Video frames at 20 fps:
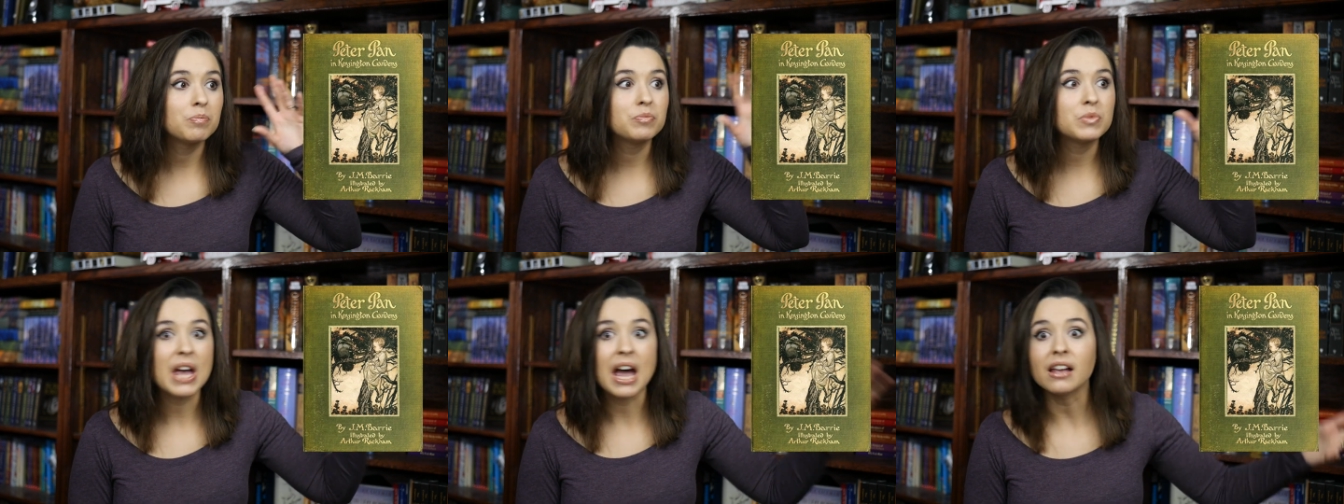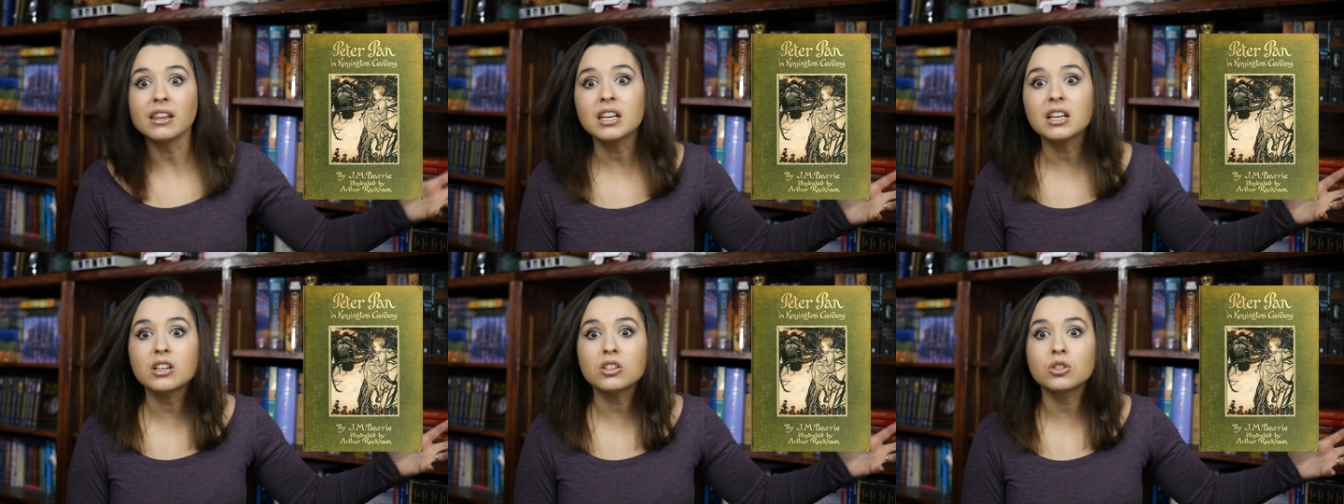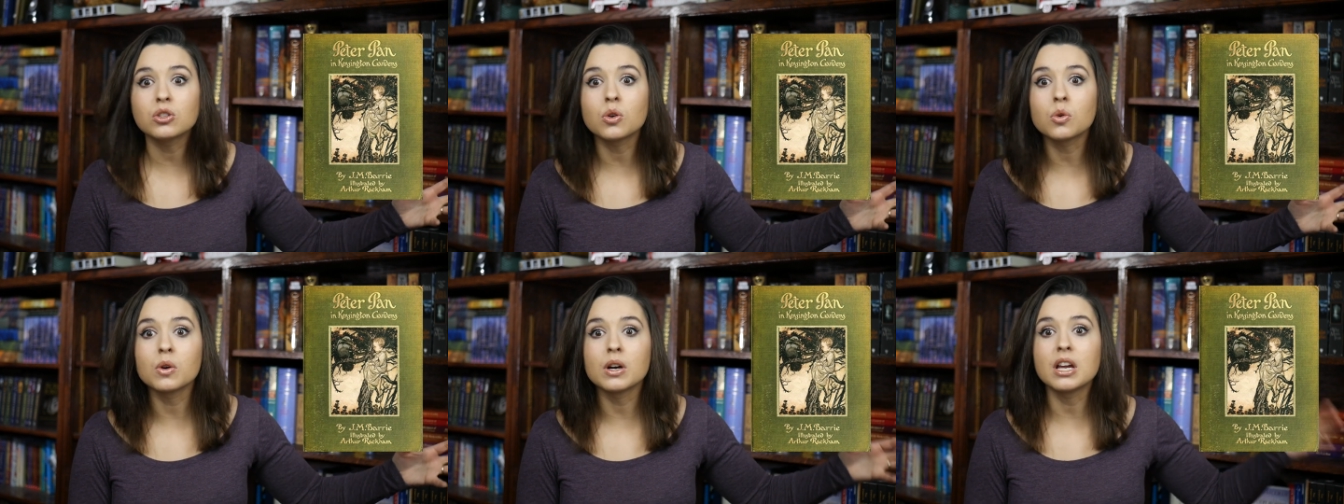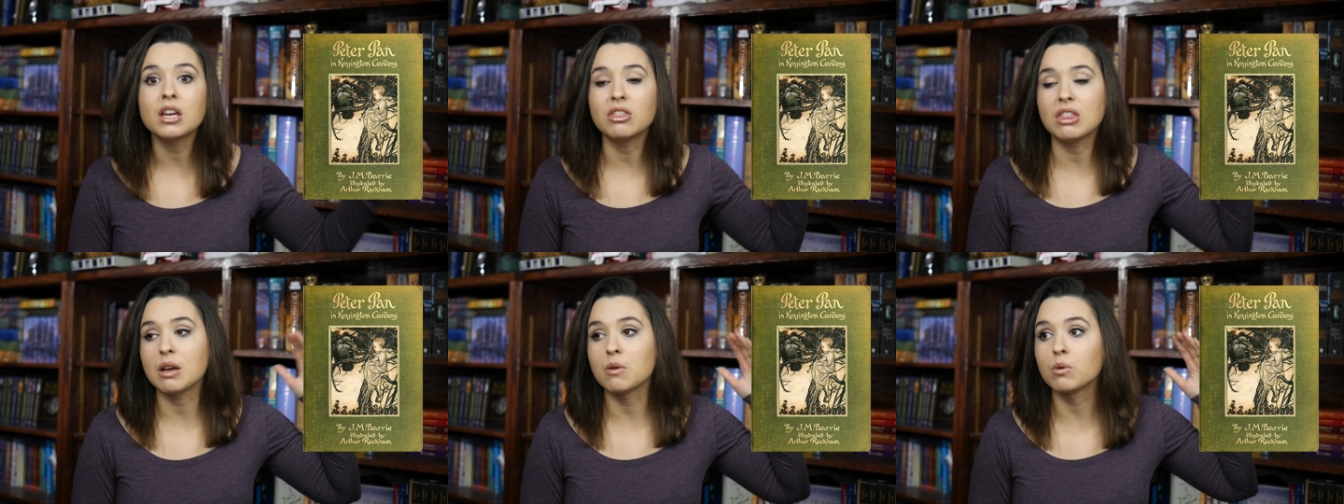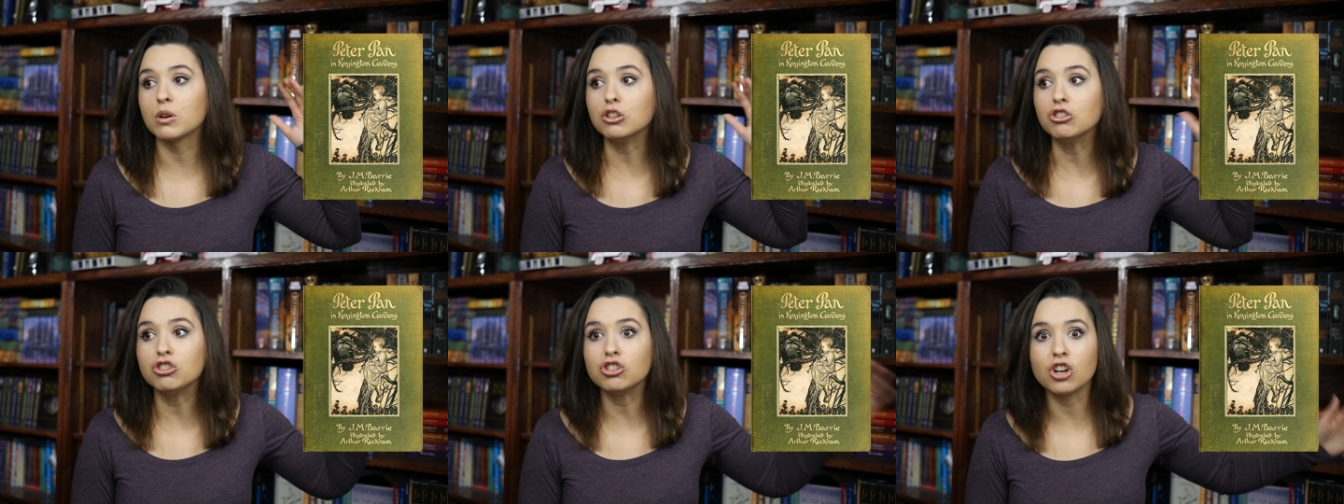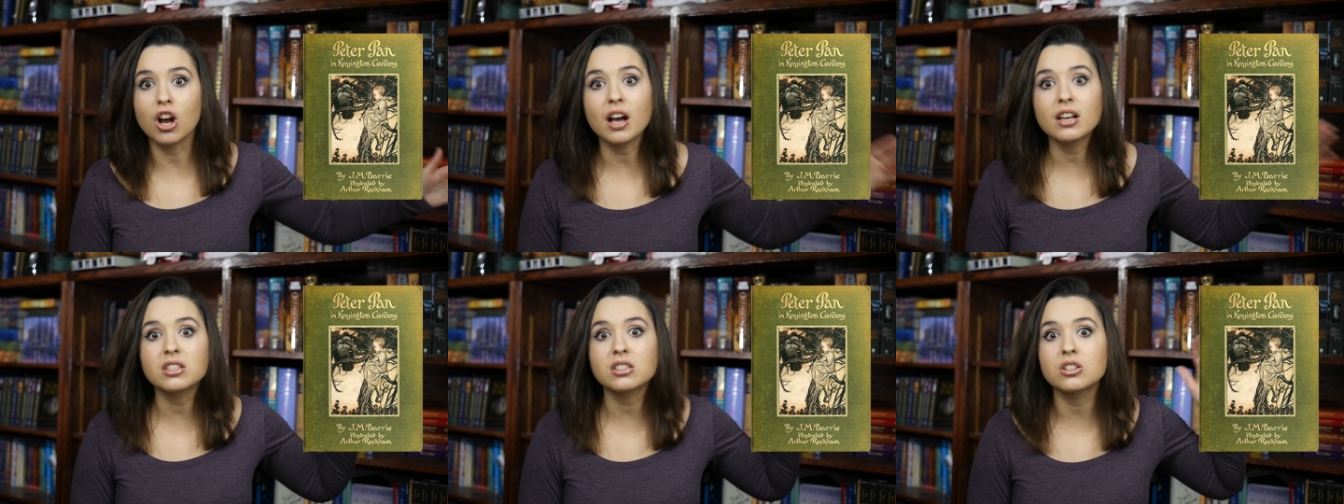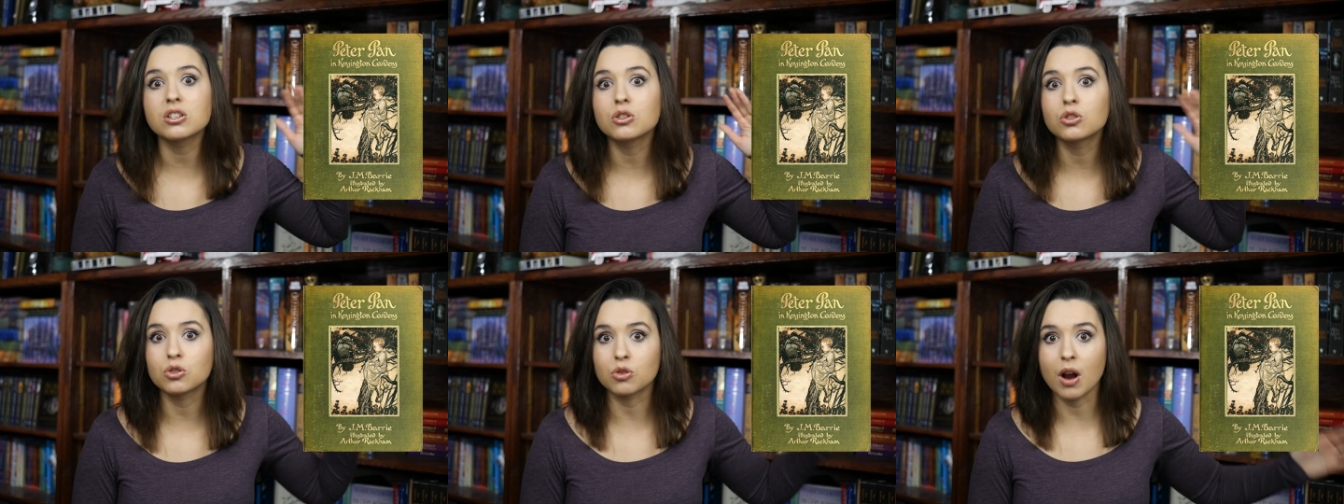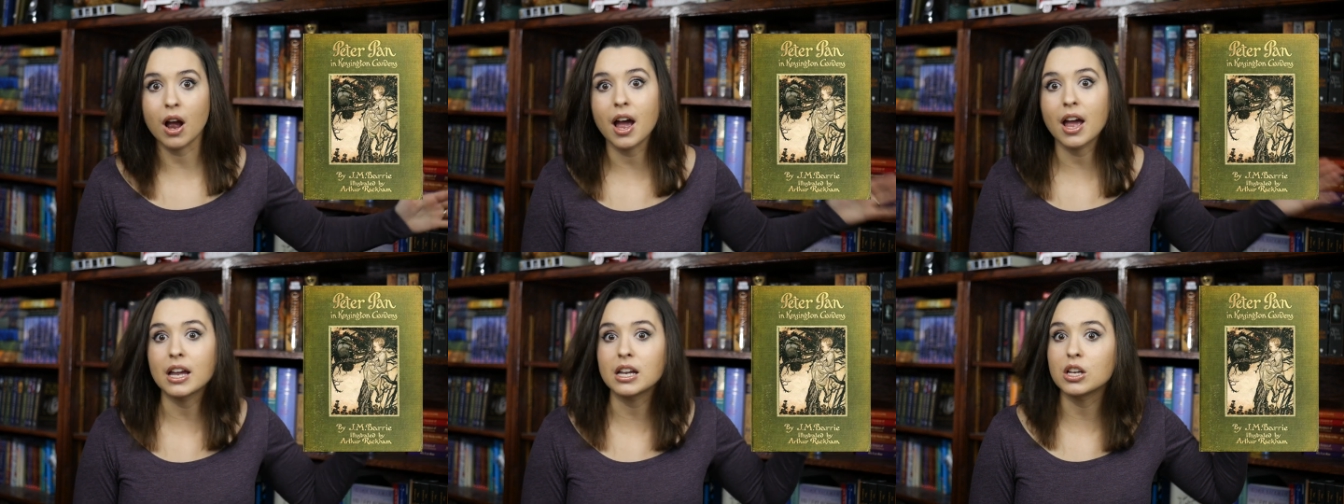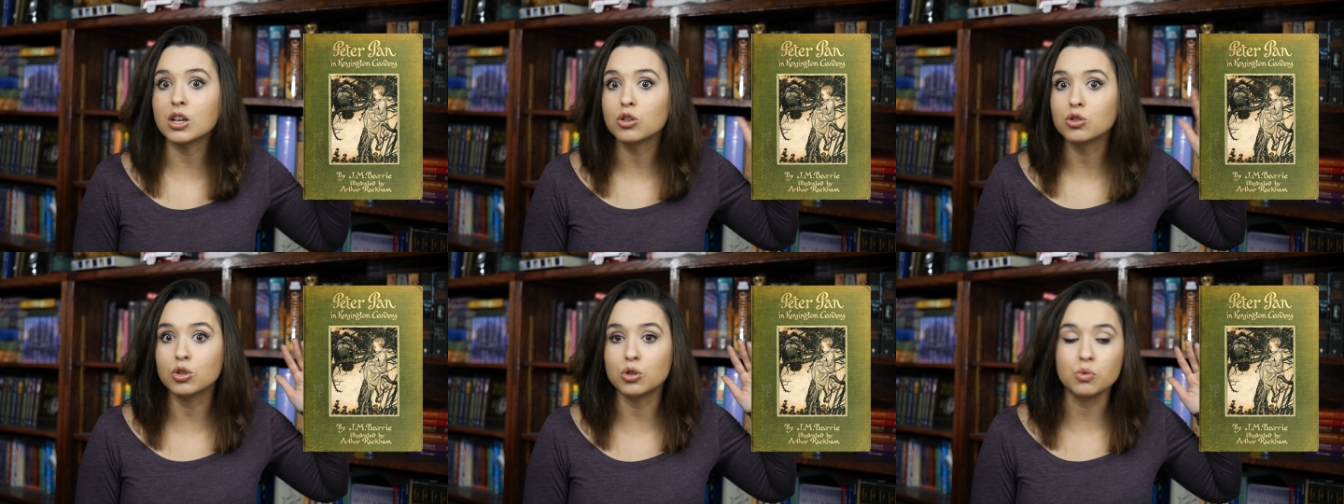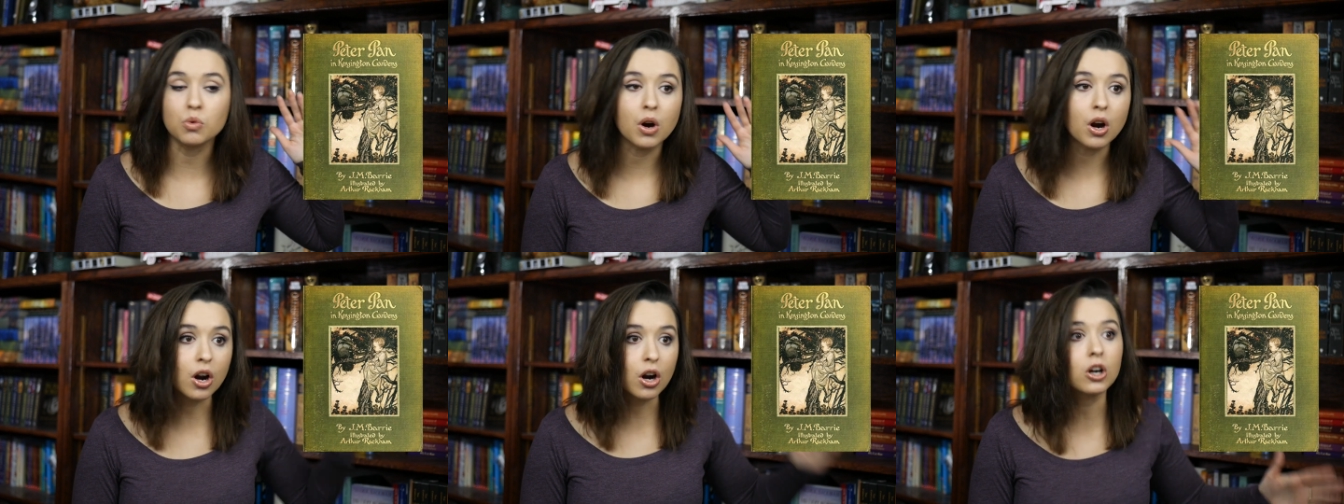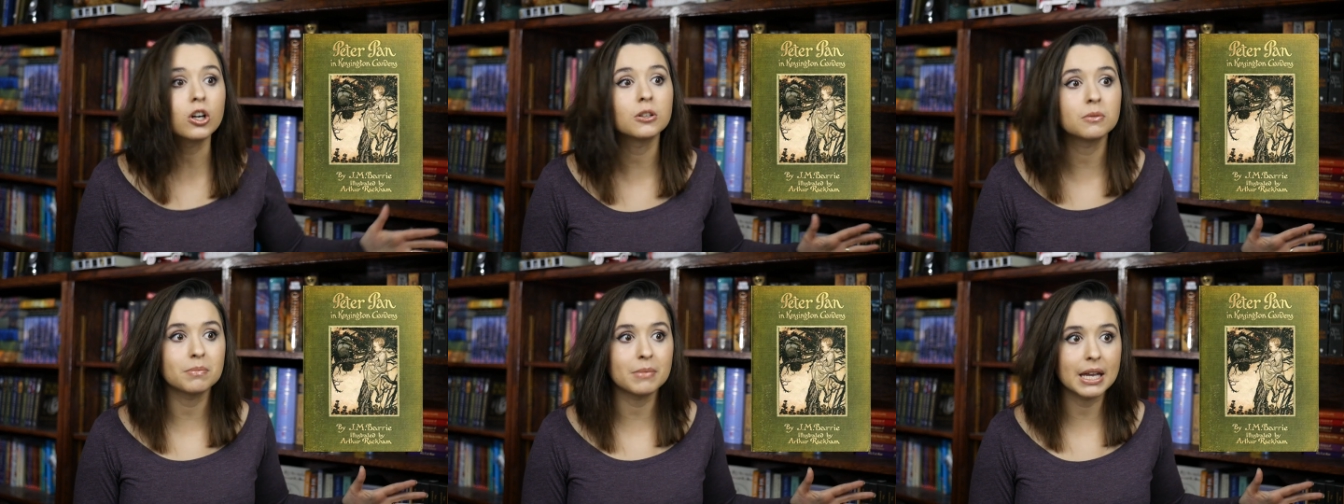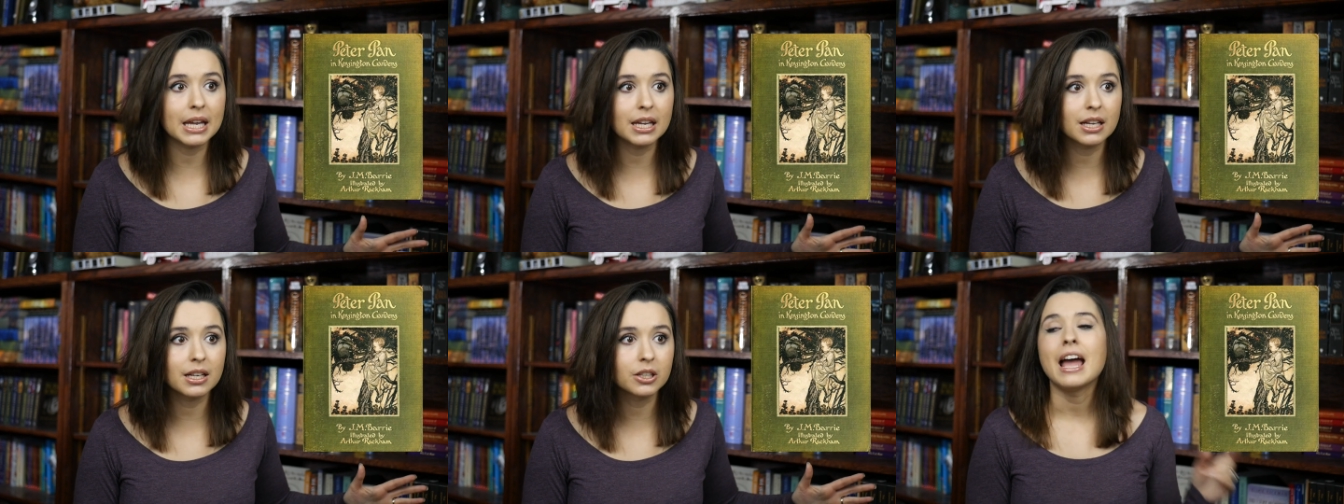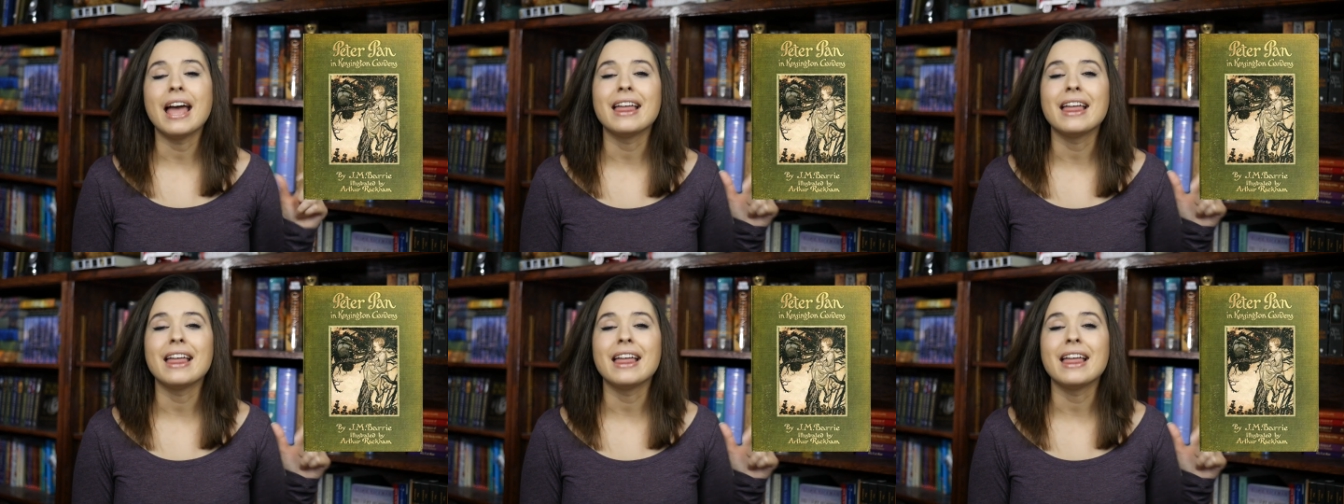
telling a story, they were just trying to hurt me.